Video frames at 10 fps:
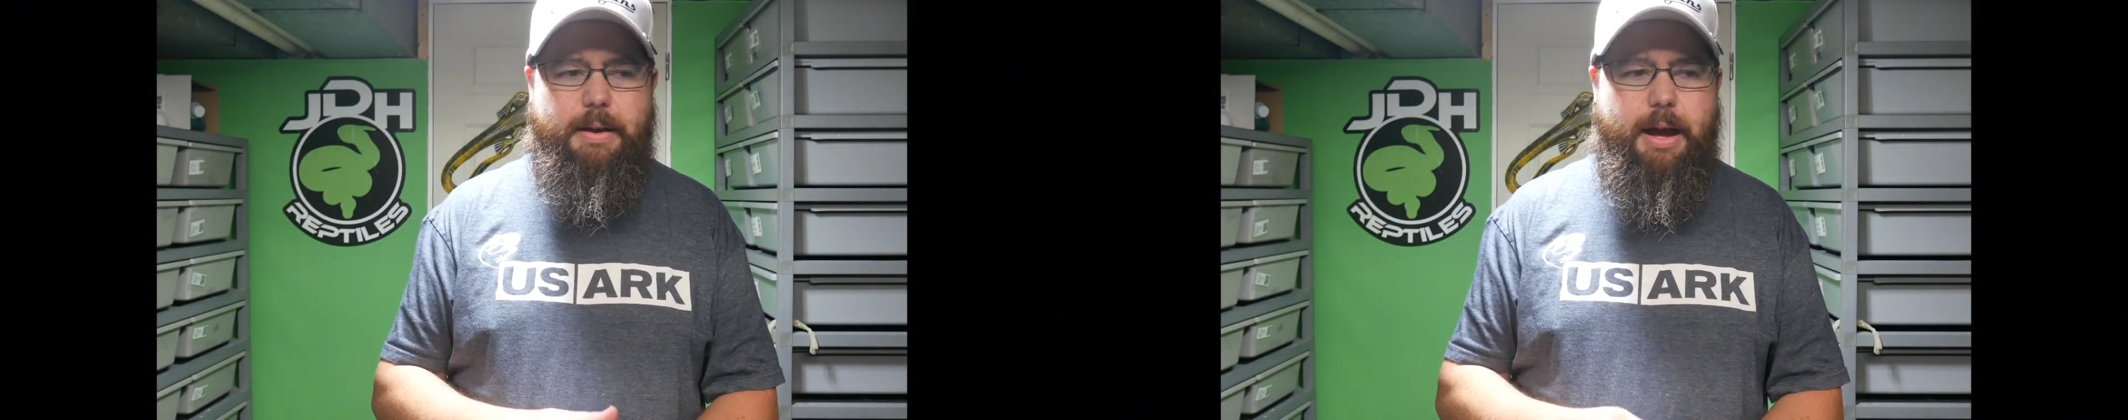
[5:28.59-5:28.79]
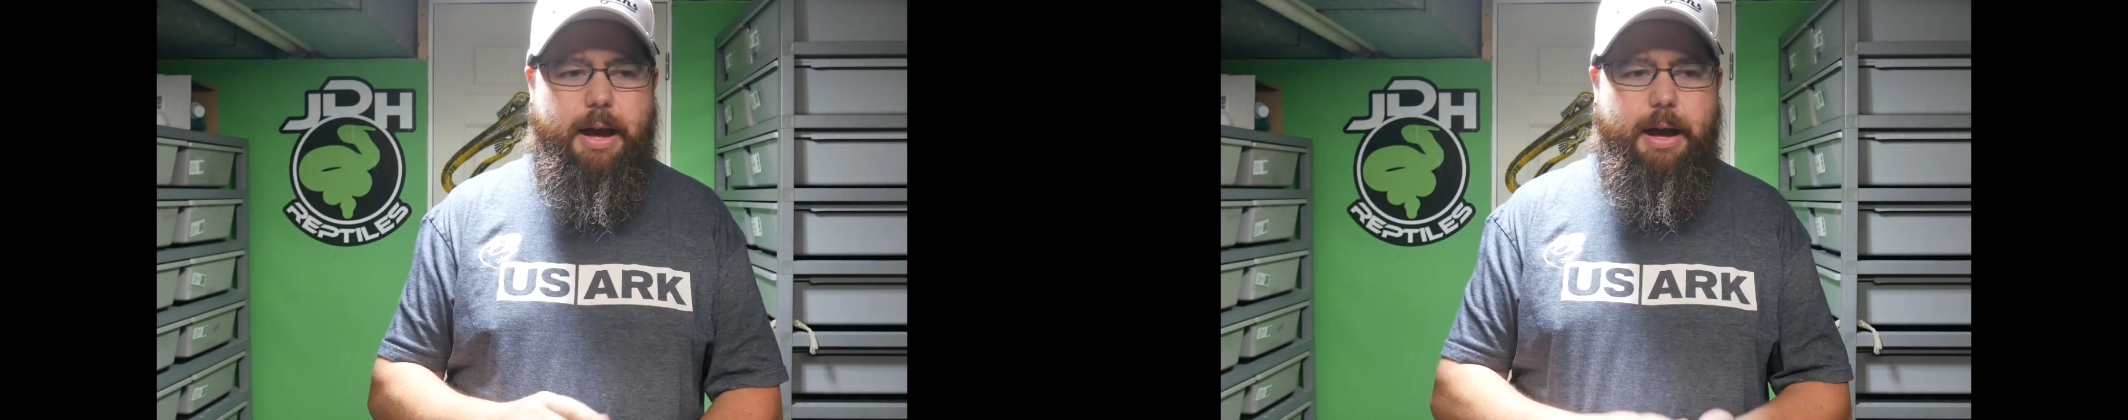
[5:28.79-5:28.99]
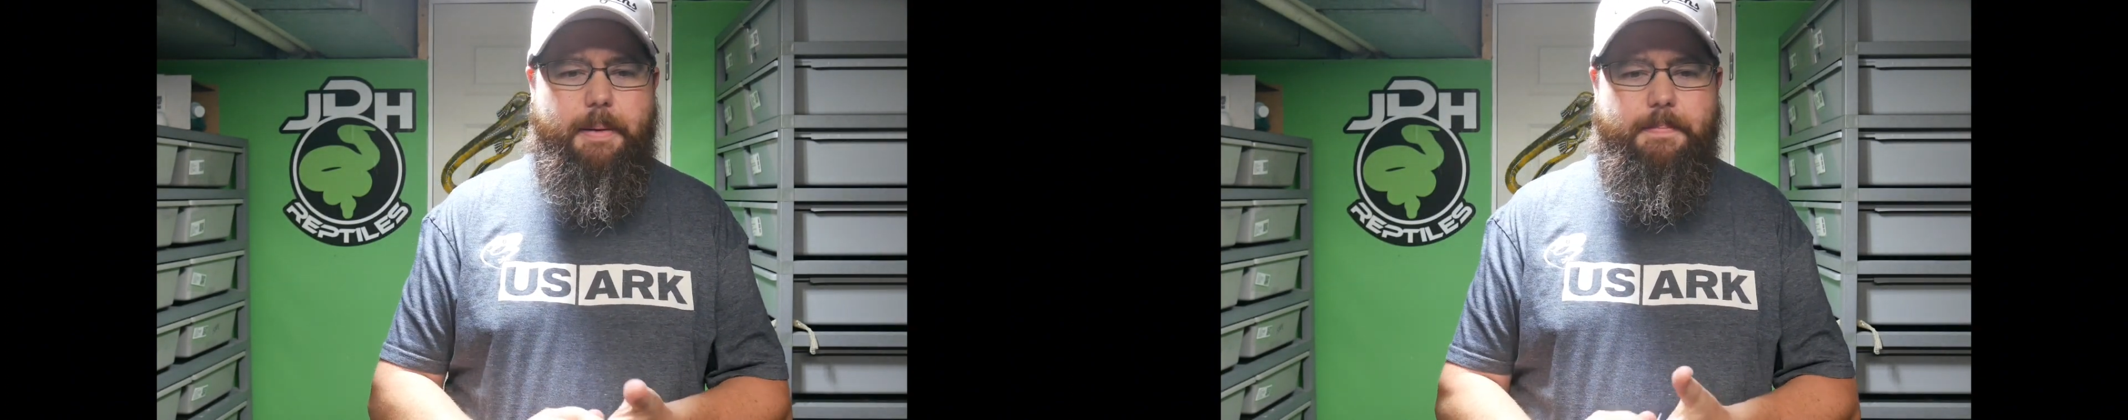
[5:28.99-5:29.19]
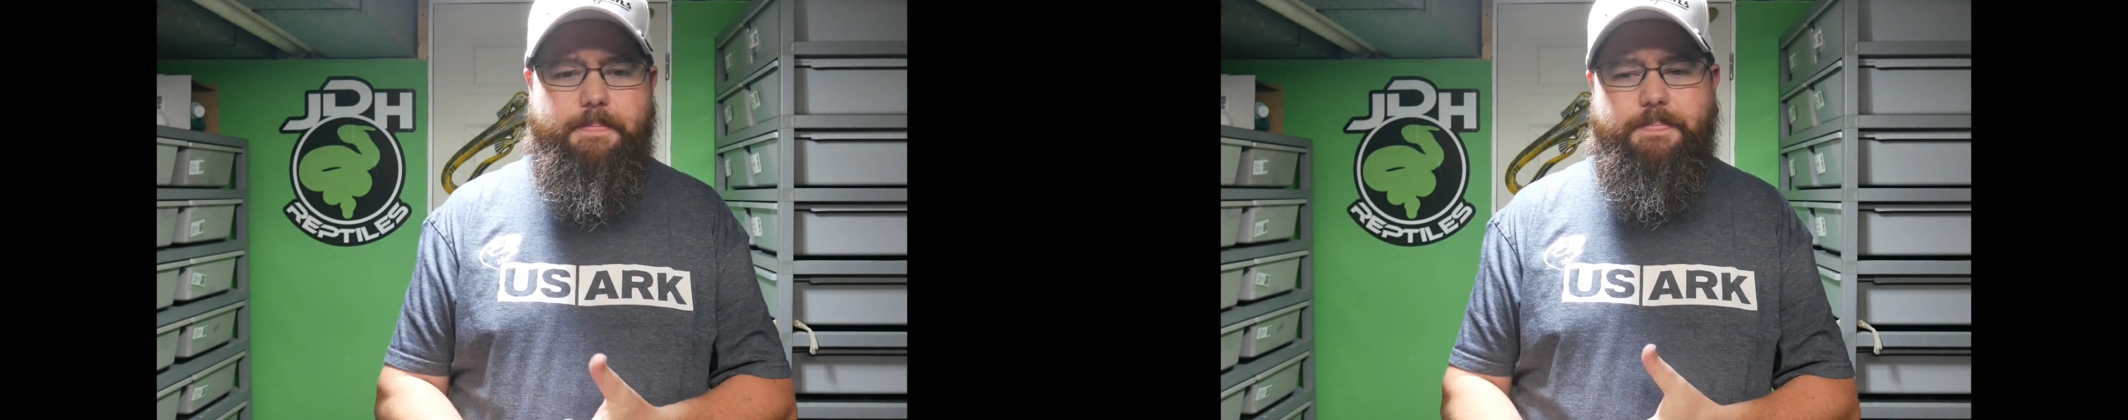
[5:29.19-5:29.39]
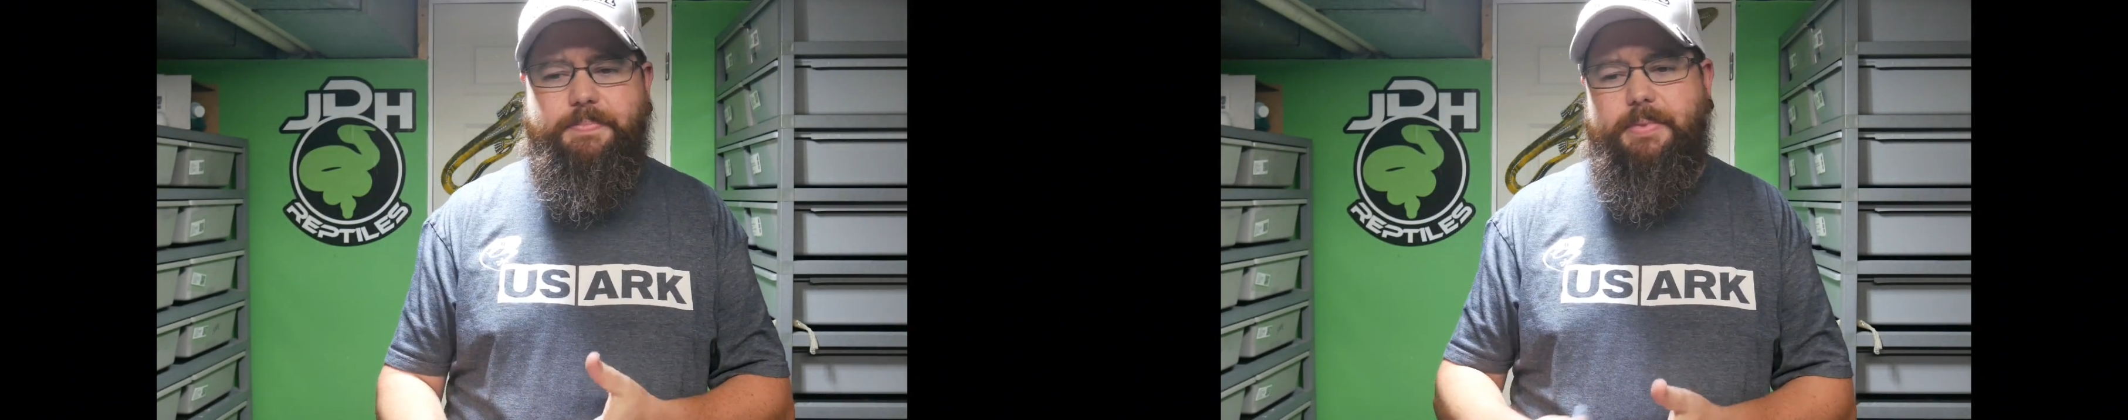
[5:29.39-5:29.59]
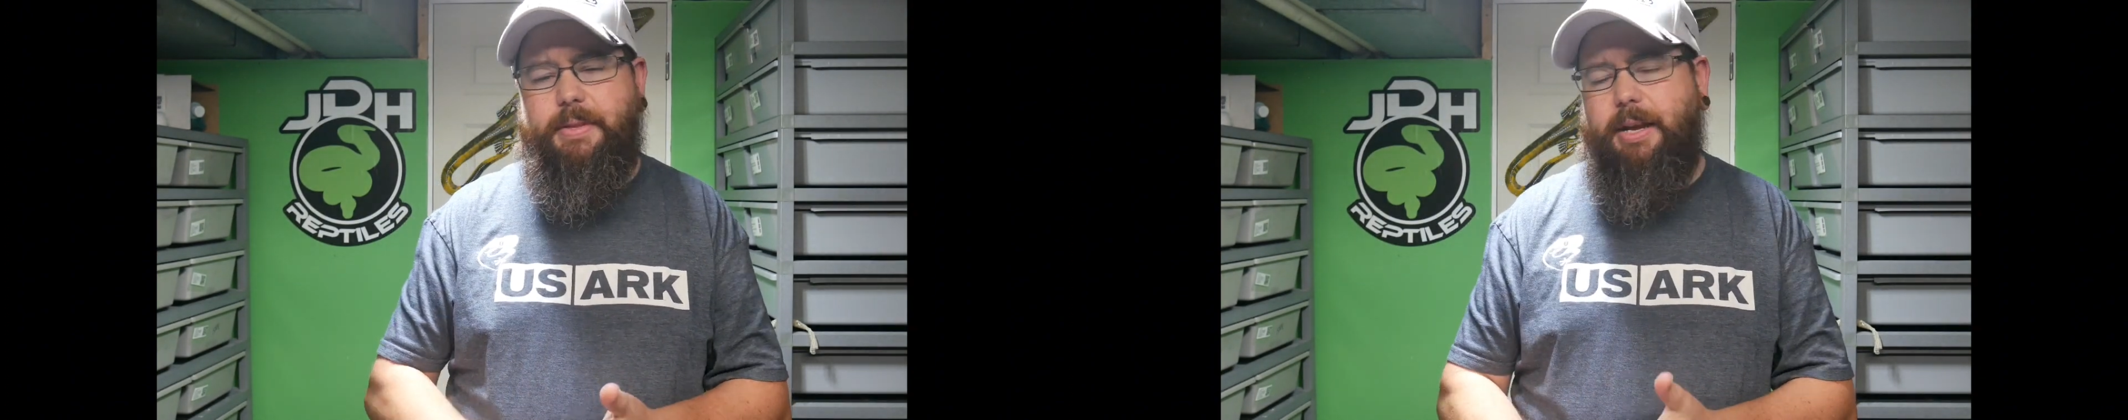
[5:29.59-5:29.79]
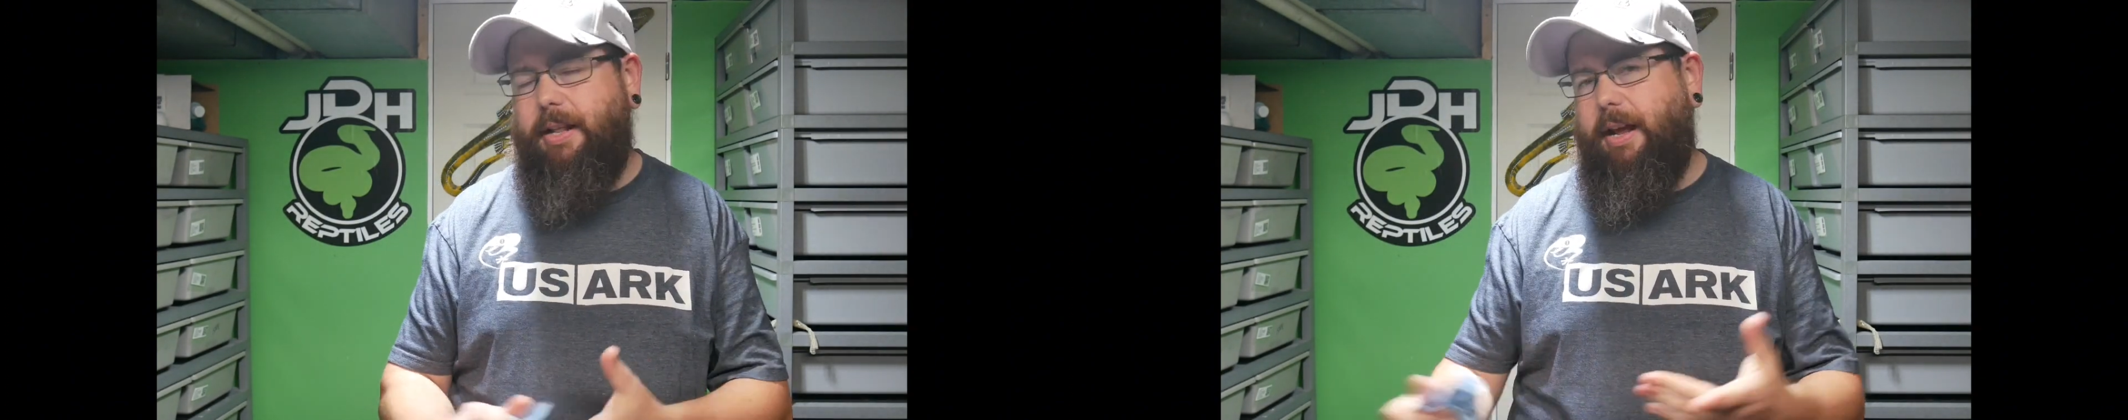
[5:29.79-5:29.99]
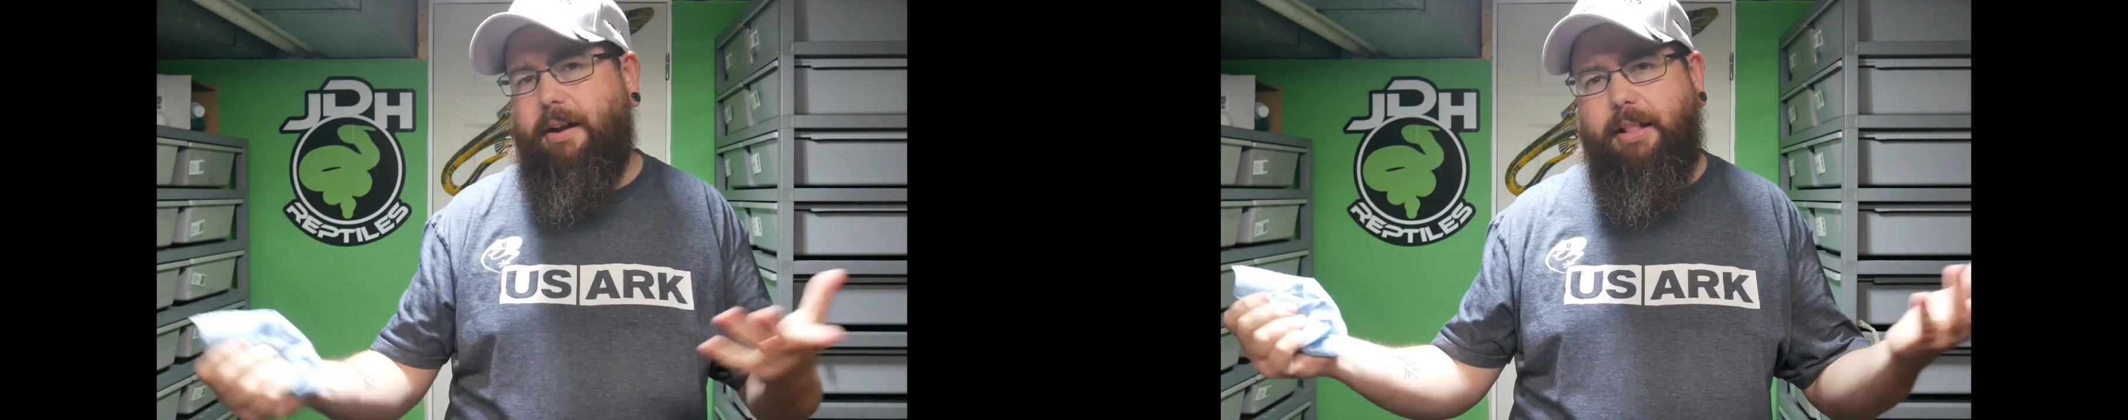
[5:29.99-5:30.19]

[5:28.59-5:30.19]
Um, and then,